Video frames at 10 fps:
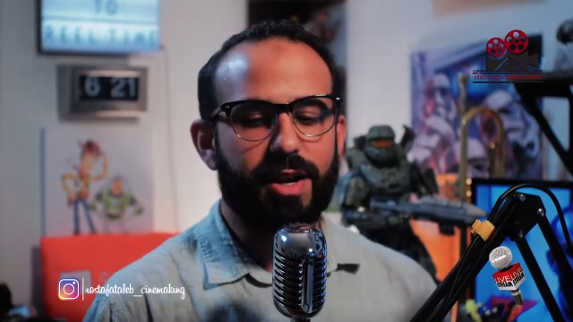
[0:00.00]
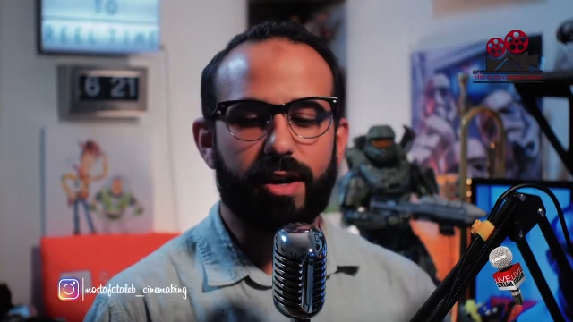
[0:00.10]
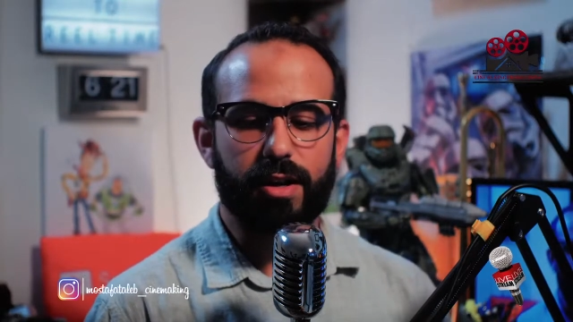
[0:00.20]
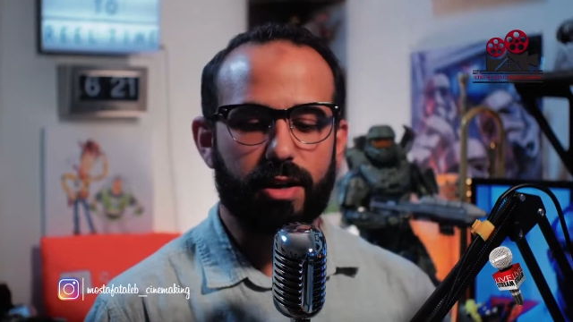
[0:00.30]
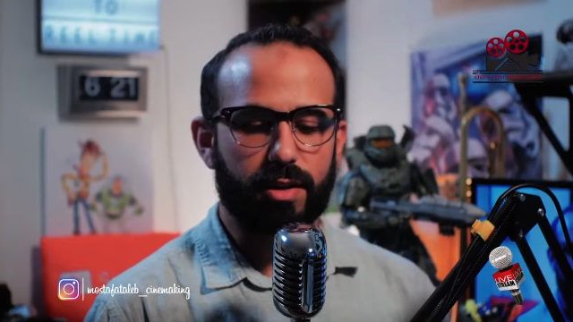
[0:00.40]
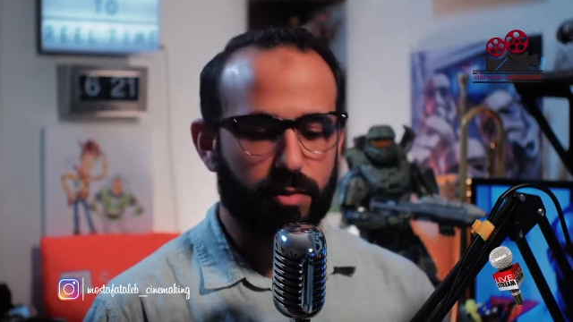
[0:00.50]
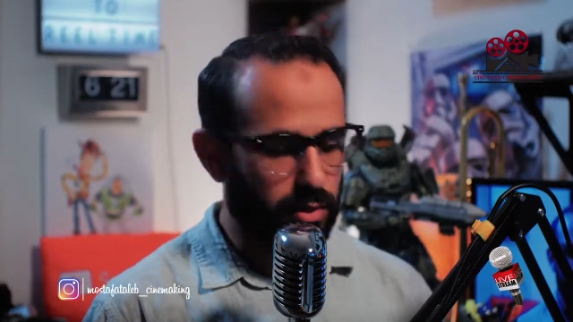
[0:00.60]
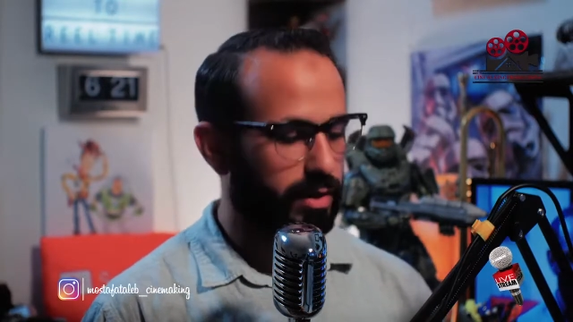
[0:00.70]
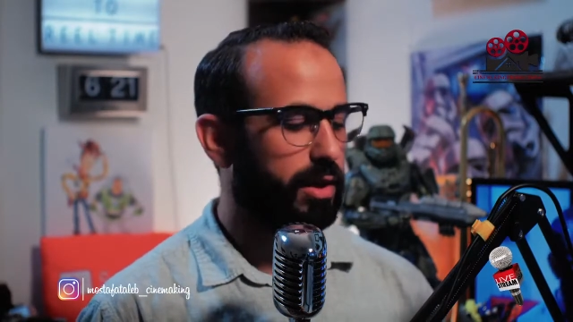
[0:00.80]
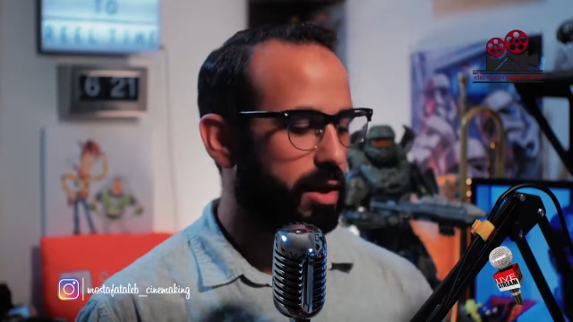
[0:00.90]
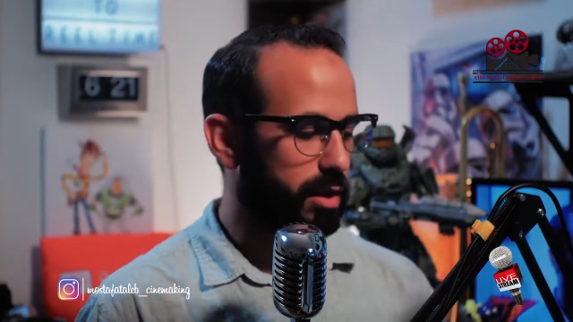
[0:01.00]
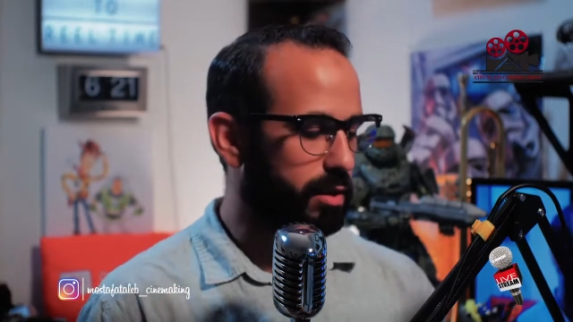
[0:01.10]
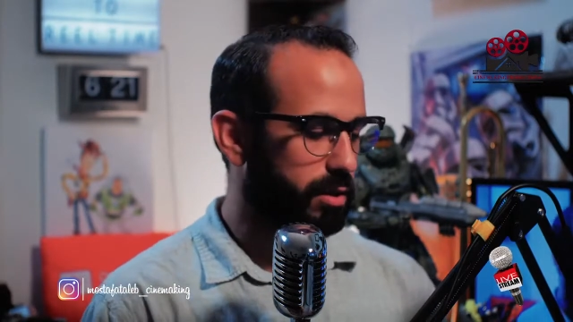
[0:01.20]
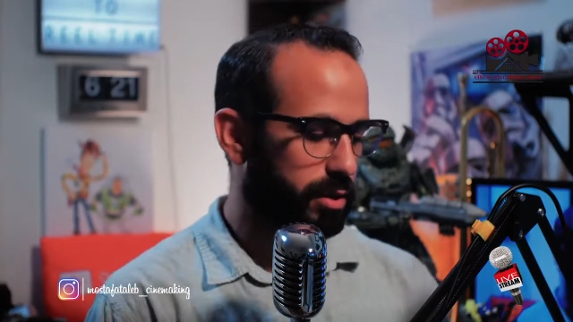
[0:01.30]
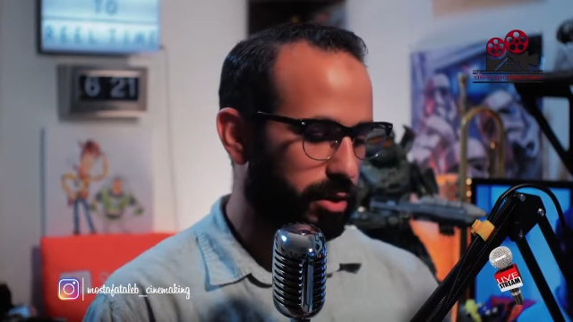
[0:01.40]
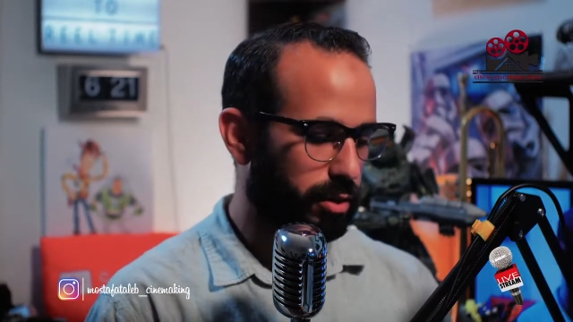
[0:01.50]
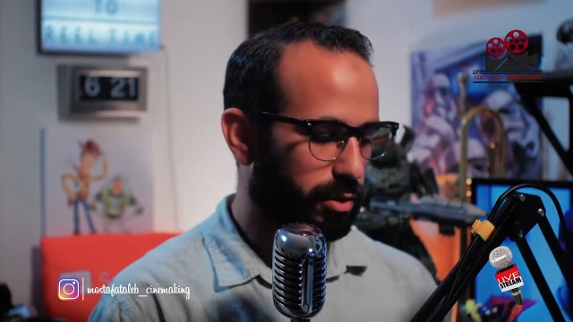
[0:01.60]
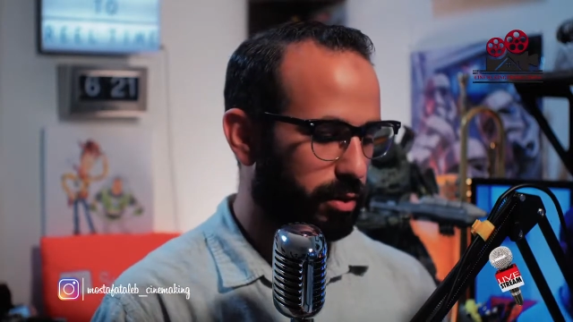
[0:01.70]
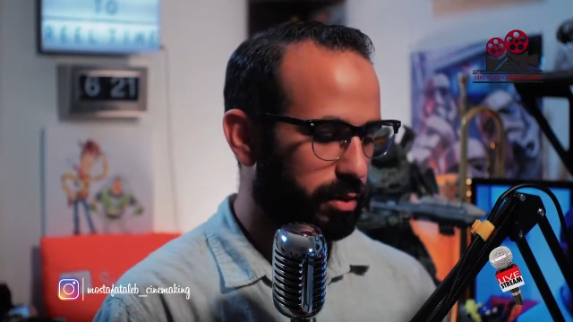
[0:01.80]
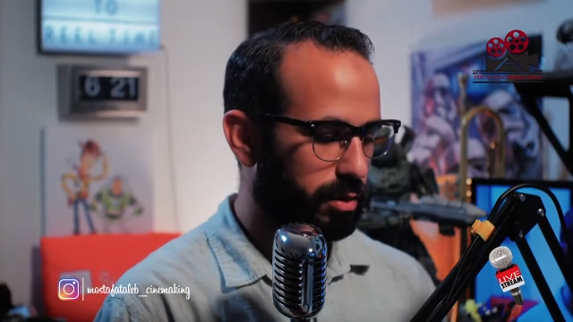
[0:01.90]
Moving on.
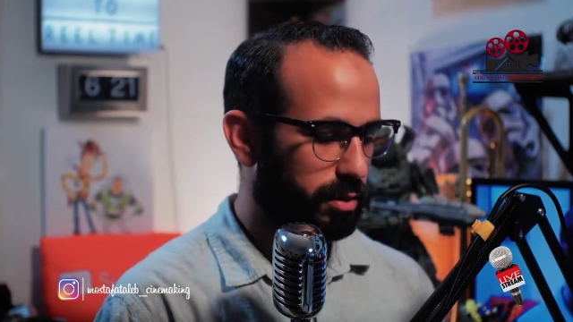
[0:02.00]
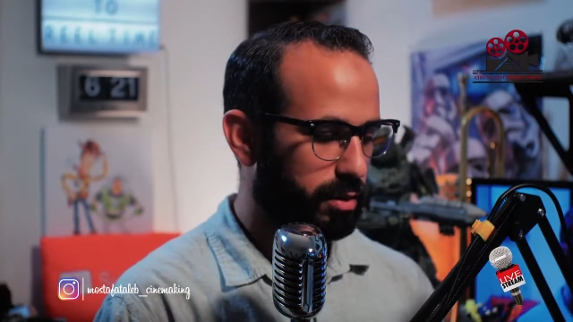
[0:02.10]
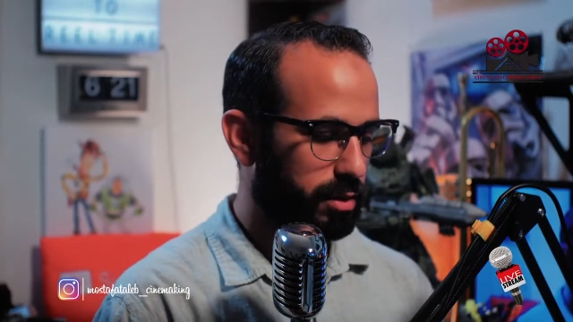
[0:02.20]
So,